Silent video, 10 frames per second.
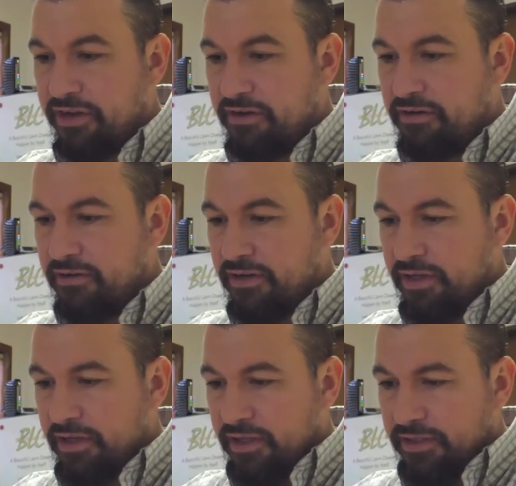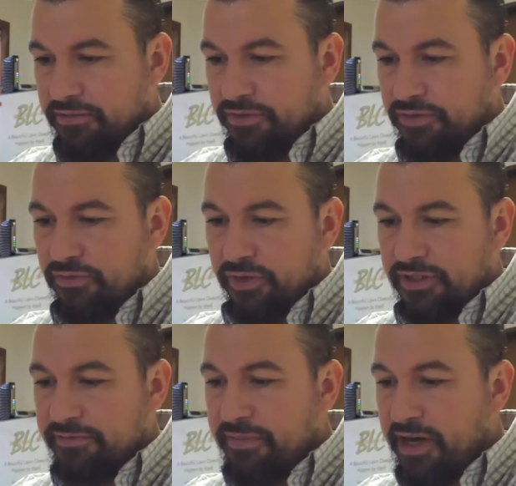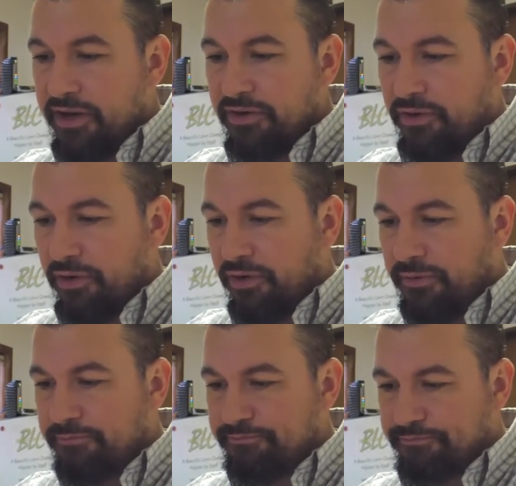here? We'll do one as medical.